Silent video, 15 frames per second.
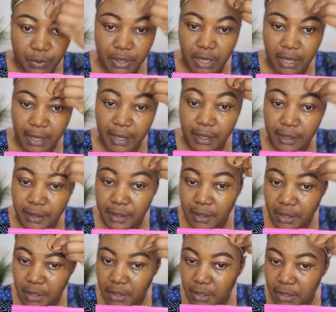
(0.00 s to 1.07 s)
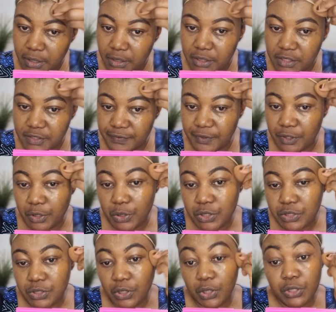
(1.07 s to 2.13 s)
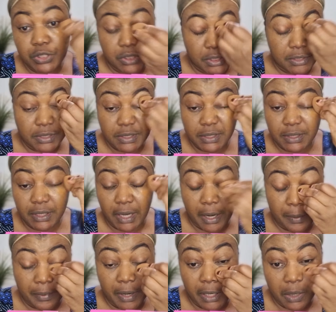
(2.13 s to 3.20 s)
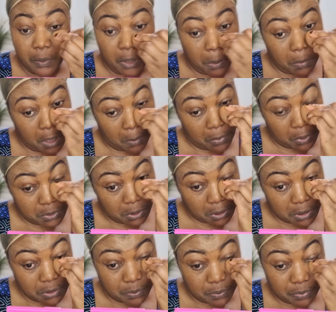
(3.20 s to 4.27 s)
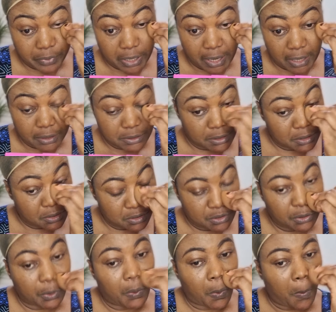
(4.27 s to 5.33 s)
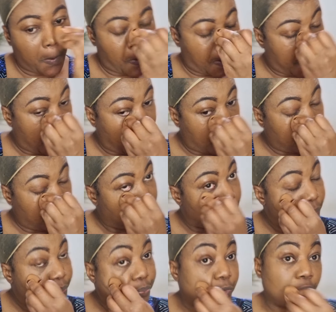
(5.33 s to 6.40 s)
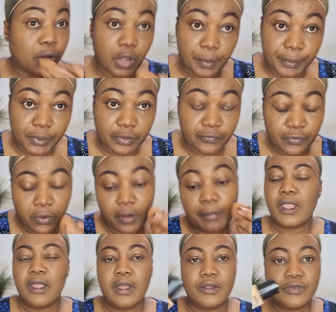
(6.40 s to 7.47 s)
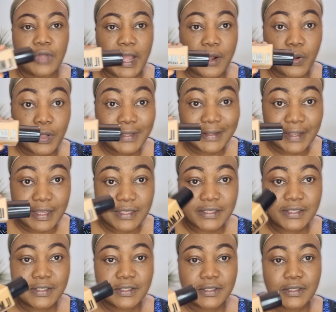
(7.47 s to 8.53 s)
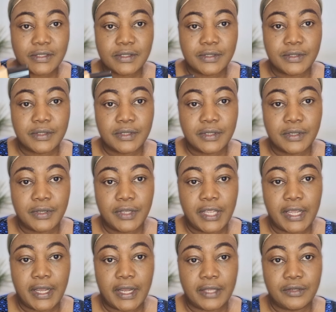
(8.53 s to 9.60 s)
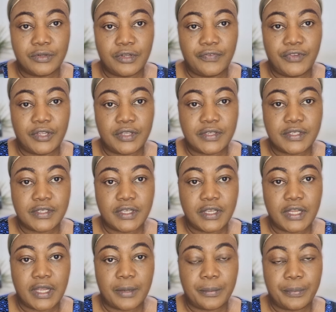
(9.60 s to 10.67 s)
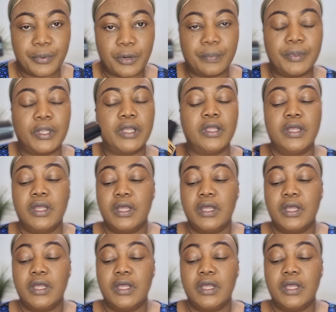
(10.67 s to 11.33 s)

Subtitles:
yeah, this video is not just get ready with me. I'm also going to be reacting to a couple of comments. So I got this. Yeah, I don't know if you can see that properly.